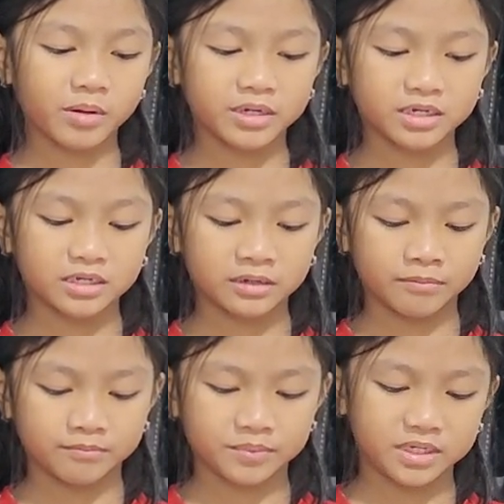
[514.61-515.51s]
buddies
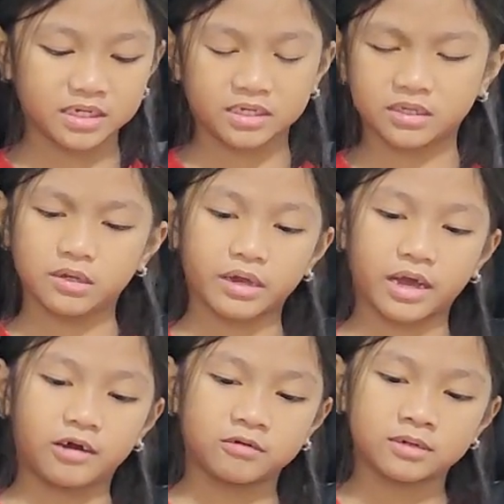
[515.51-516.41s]
some peas to
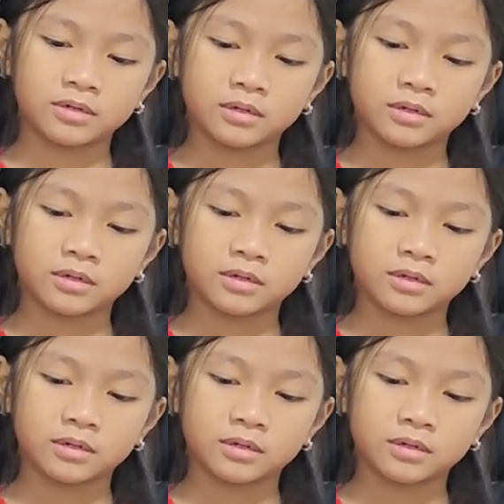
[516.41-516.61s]
count.